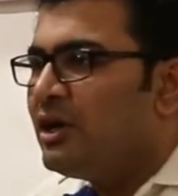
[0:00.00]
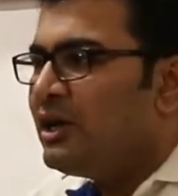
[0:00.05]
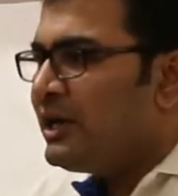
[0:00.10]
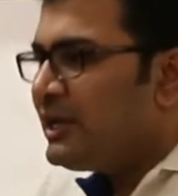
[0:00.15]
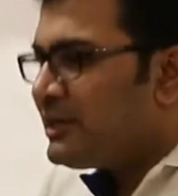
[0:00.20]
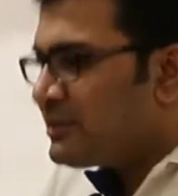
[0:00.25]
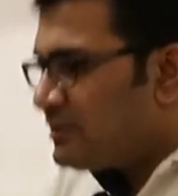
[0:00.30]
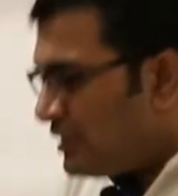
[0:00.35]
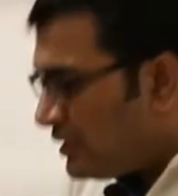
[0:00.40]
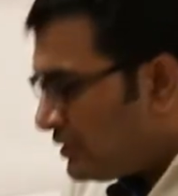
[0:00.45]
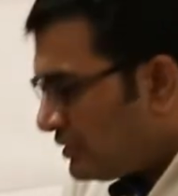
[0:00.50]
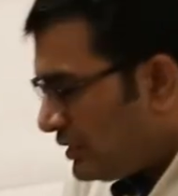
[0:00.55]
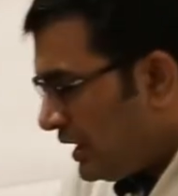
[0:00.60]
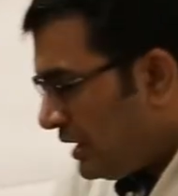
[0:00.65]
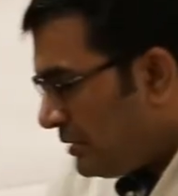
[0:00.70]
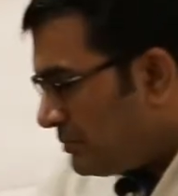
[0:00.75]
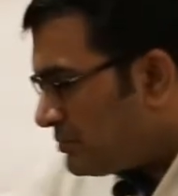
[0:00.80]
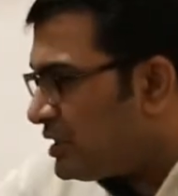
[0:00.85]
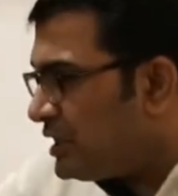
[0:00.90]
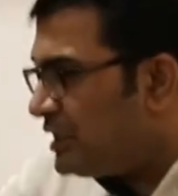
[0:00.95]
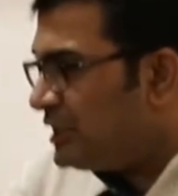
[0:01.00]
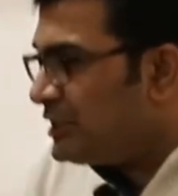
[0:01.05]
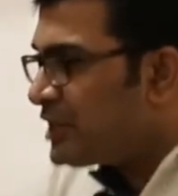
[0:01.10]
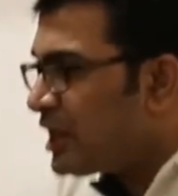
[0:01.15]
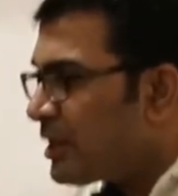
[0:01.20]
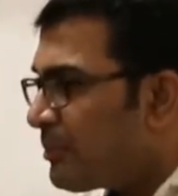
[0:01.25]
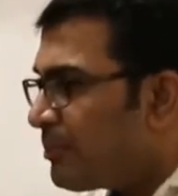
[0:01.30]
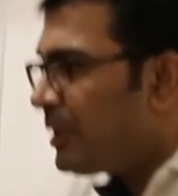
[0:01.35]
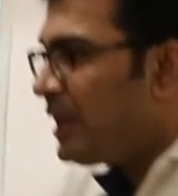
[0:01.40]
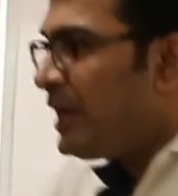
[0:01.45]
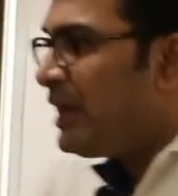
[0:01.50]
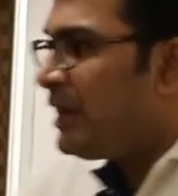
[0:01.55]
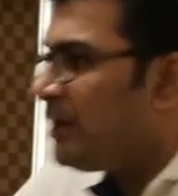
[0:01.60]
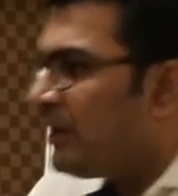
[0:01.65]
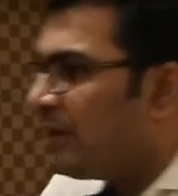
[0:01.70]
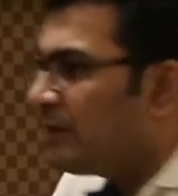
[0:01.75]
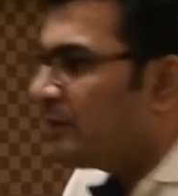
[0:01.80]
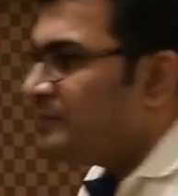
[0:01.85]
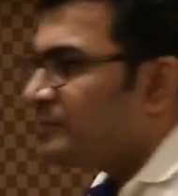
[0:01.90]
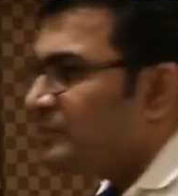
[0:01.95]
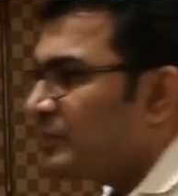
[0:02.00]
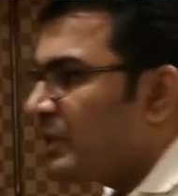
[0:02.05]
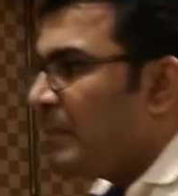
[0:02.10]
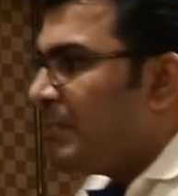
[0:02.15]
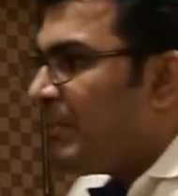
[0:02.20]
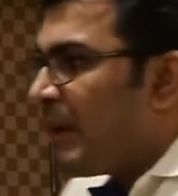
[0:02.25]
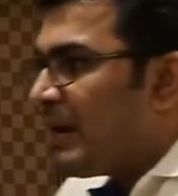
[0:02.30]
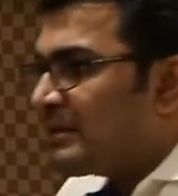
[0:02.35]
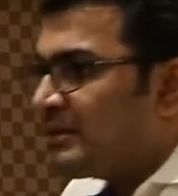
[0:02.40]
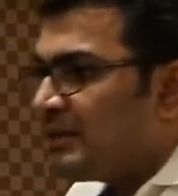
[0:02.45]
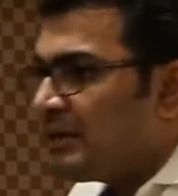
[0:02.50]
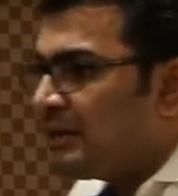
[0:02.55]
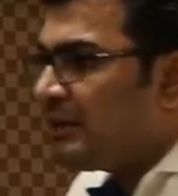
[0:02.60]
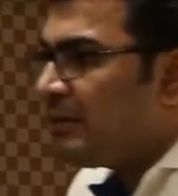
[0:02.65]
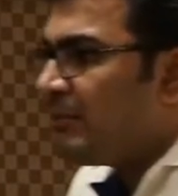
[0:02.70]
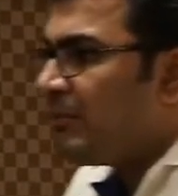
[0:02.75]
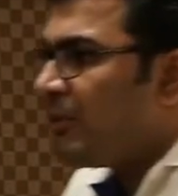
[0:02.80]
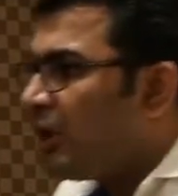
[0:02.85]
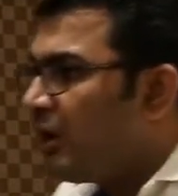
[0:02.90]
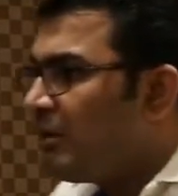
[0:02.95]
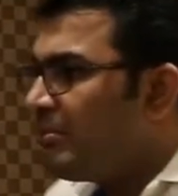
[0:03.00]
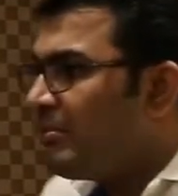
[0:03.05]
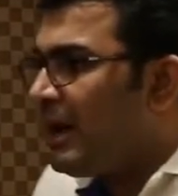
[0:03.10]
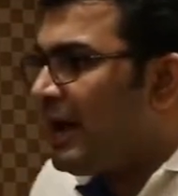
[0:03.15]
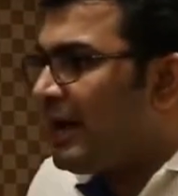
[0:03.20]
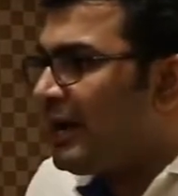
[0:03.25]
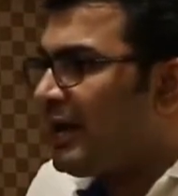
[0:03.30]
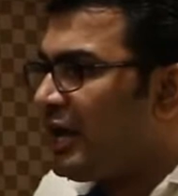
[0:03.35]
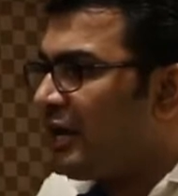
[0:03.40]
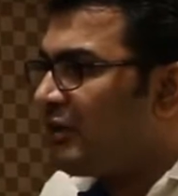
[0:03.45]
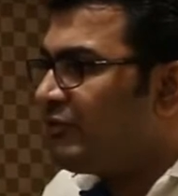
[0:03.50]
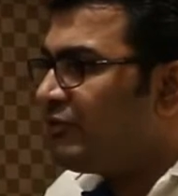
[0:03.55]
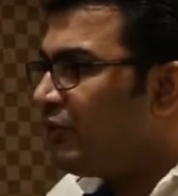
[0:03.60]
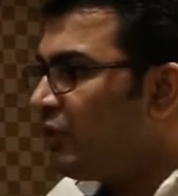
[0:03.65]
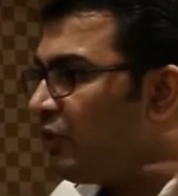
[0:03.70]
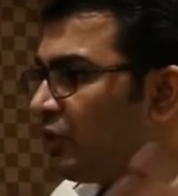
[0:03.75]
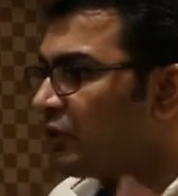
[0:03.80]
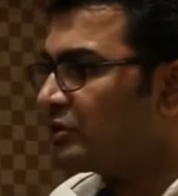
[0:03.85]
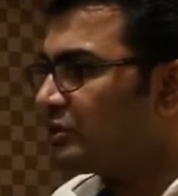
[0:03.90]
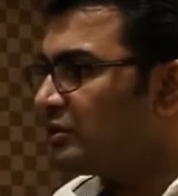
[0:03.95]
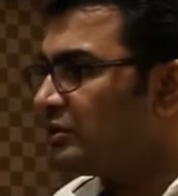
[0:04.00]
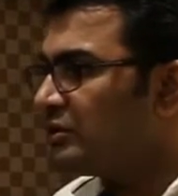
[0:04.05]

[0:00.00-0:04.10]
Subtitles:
It's the team's interplay, passing the ball back and forth,